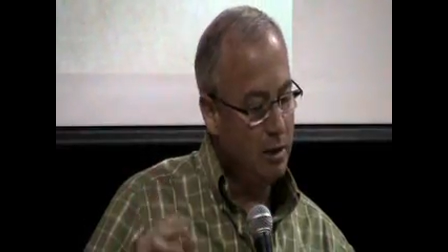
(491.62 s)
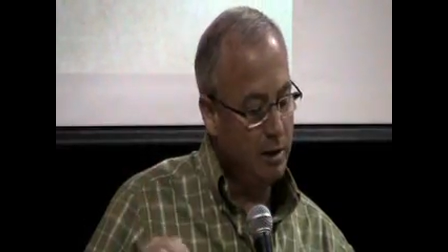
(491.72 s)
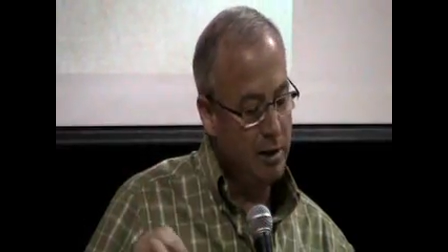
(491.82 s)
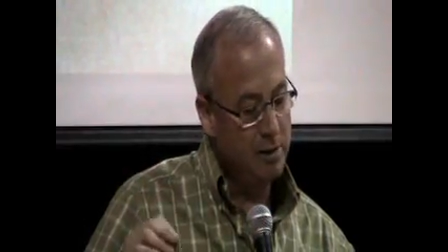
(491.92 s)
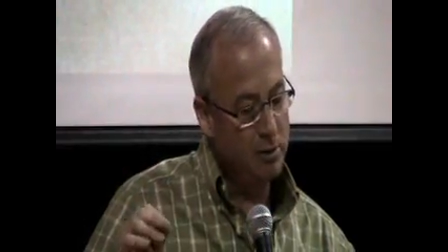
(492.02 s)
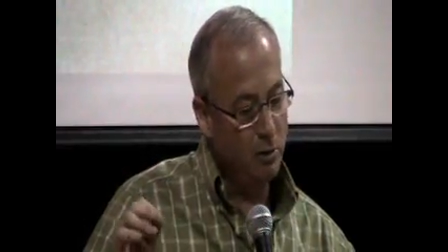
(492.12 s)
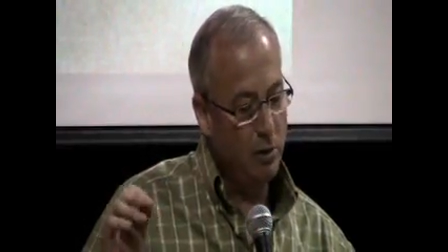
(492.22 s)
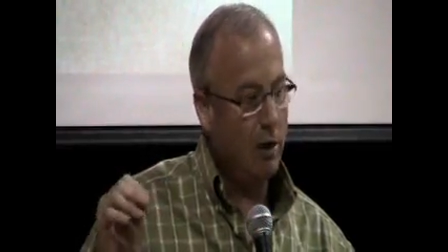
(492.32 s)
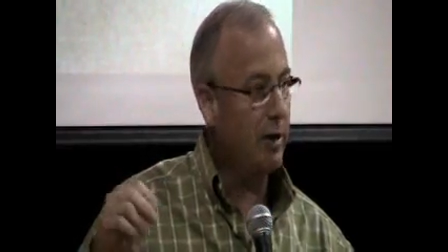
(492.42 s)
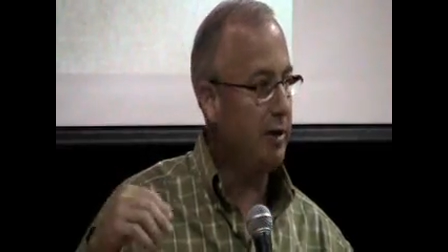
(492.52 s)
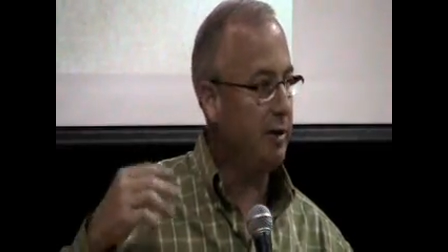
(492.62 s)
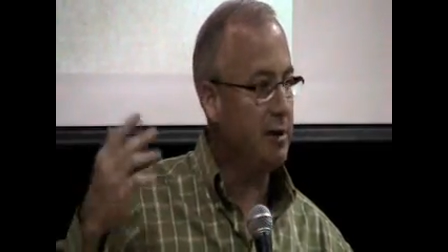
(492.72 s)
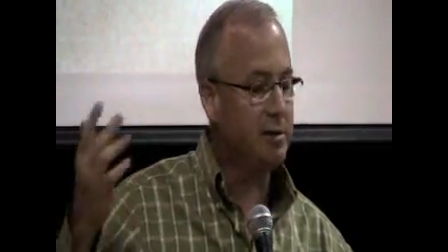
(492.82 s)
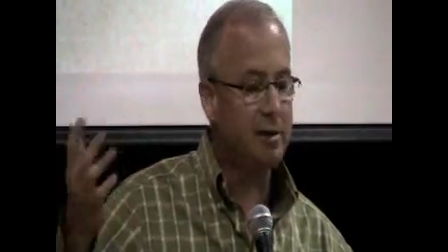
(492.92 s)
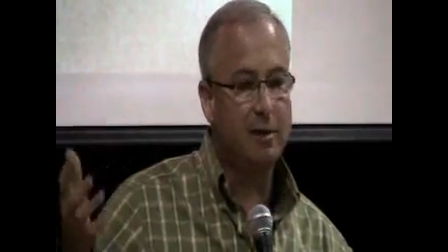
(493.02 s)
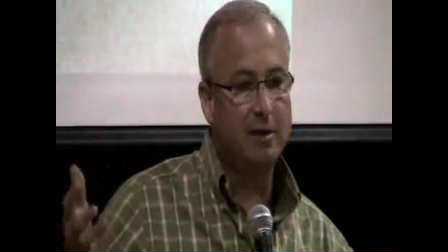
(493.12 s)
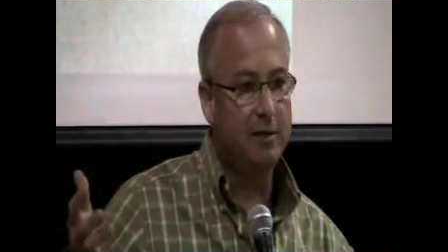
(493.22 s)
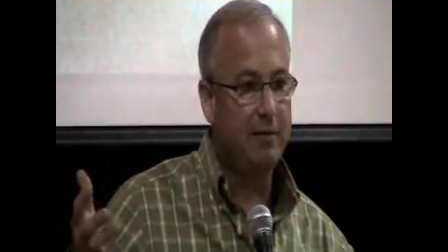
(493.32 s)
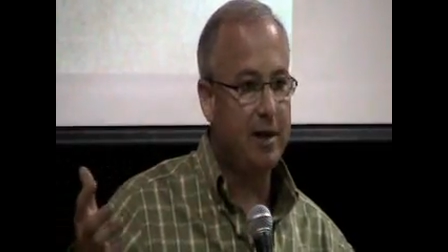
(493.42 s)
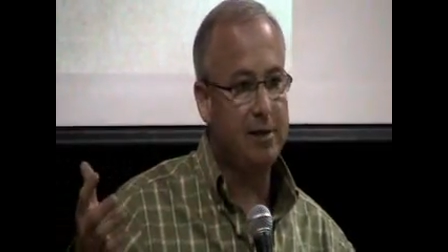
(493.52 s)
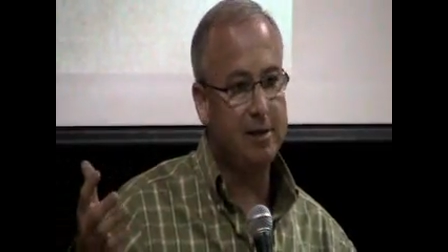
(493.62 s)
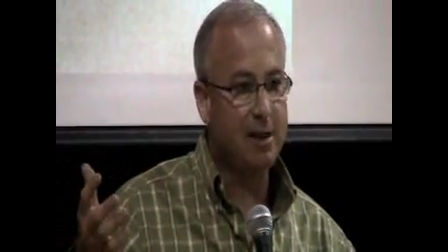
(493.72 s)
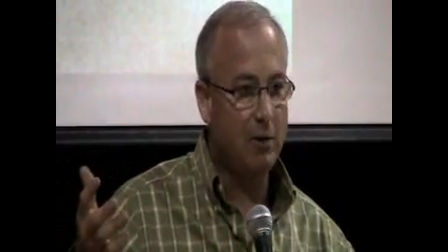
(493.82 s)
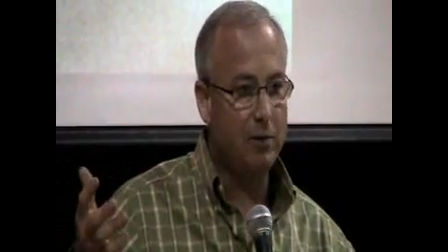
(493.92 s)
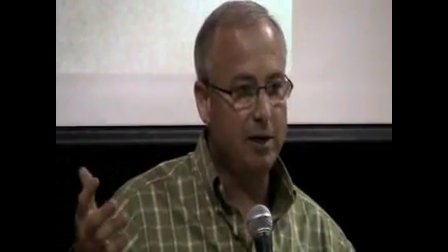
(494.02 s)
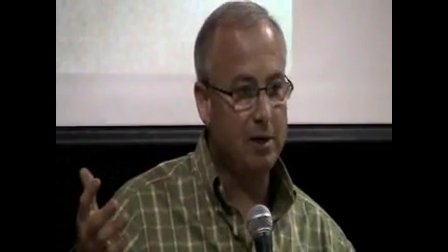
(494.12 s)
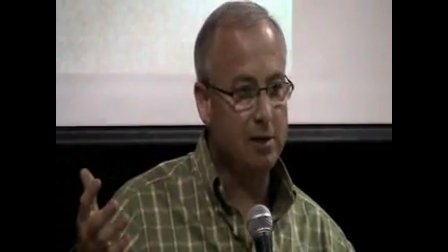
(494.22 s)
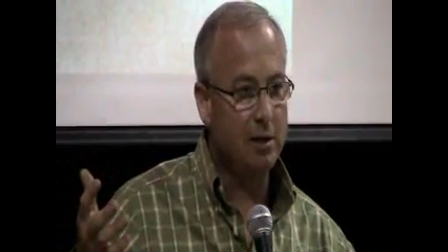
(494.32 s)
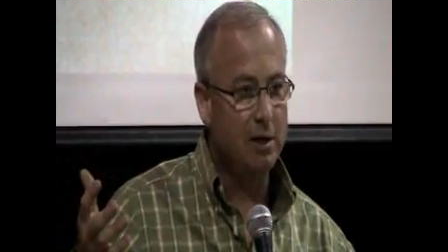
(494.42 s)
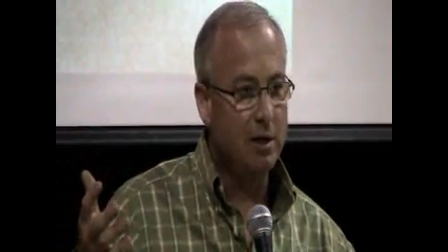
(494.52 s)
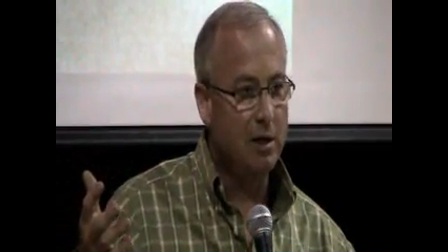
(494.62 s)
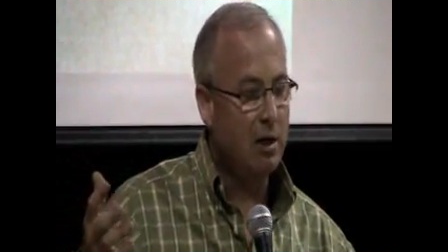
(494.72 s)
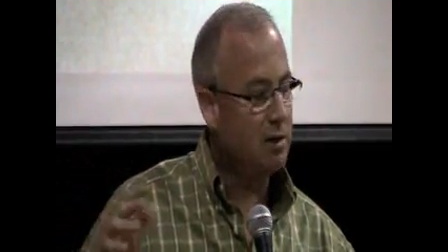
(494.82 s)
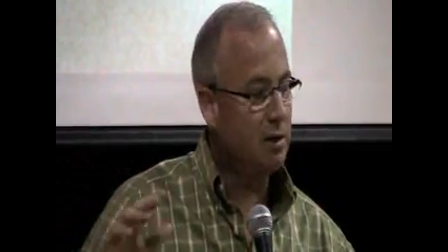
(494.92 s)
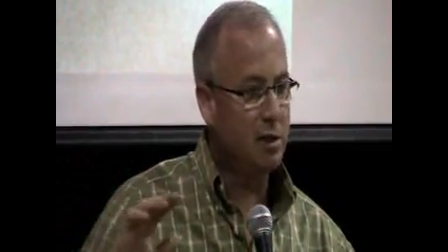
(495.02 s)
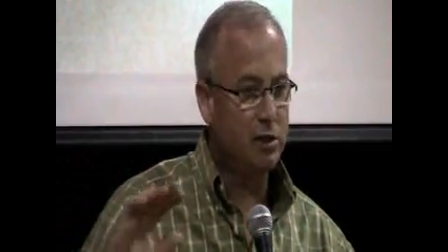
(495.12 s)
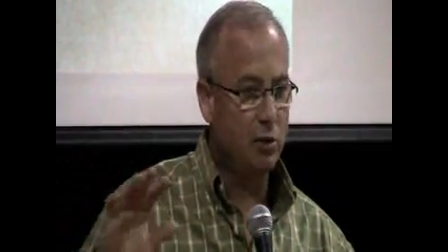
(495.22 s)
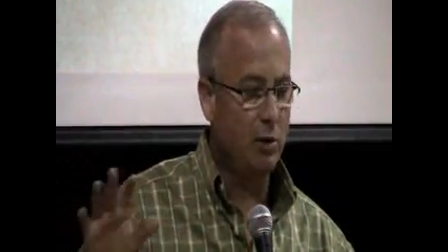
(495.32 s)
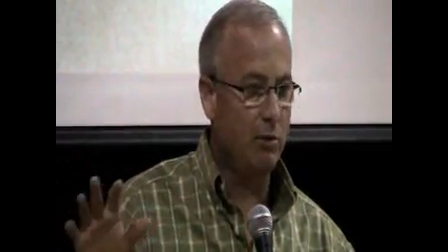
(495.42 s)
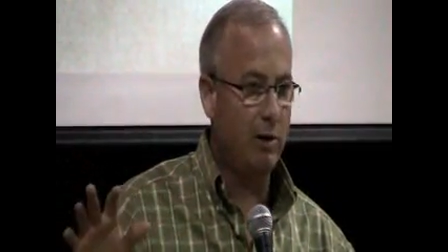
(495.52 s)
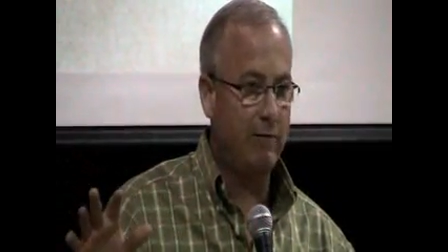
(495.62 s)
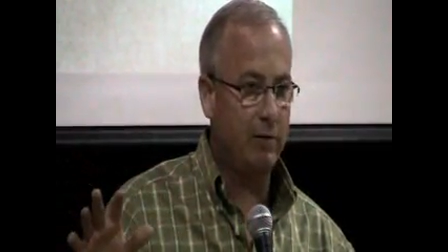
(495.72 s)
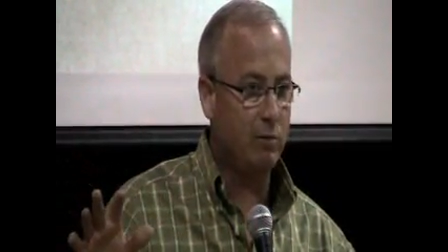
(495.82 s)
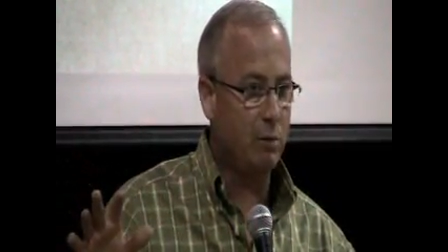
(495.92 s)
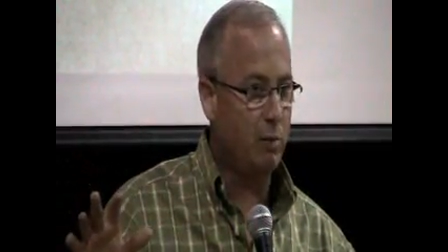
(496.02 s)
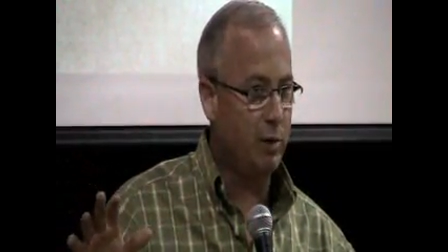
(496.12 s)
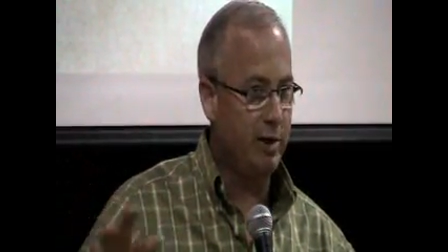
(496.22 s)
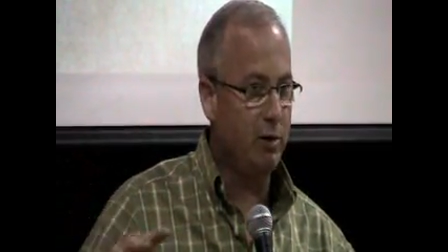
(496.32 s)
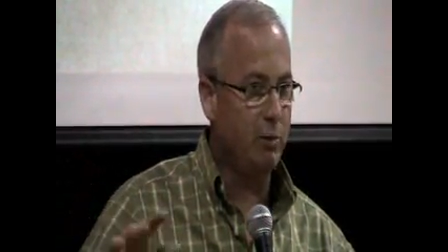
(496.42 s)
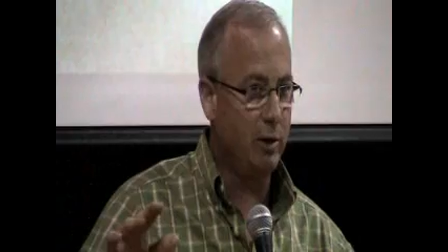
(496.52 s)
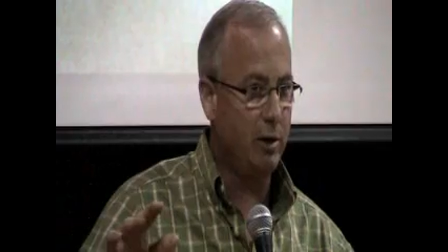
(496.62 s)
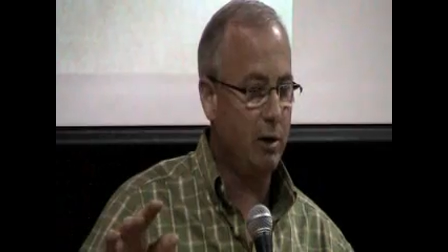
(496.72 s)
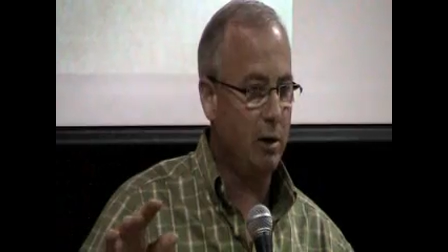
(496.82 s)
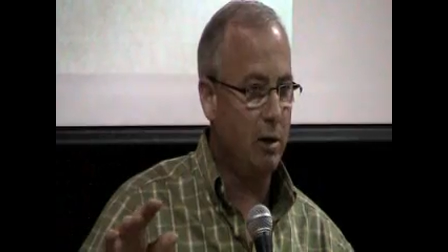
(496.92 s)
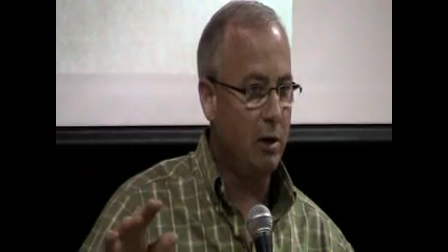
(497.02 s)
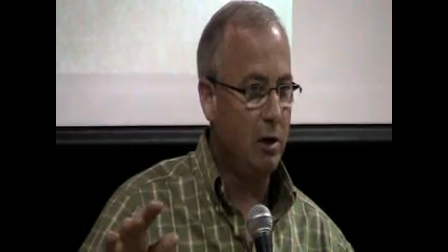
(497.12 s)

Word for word: Then they go, how they did this fancy sound test. I said, that's totally irrelevant to what we're dealing with here. And